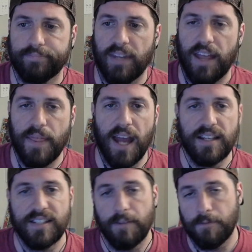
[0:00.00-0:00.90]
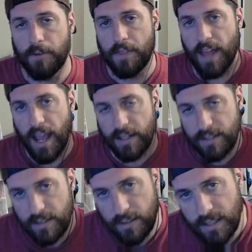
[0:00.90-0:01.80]
And that is it for that
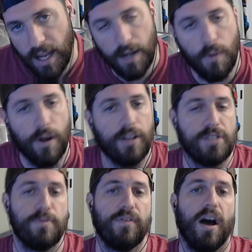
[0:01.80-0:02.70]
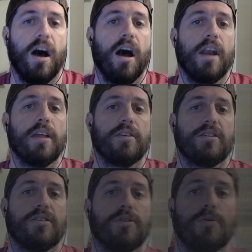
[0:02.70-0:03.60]
category. Let's move on
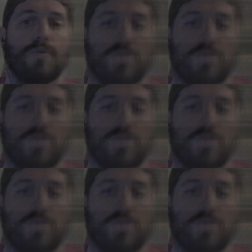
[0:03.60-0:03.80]
to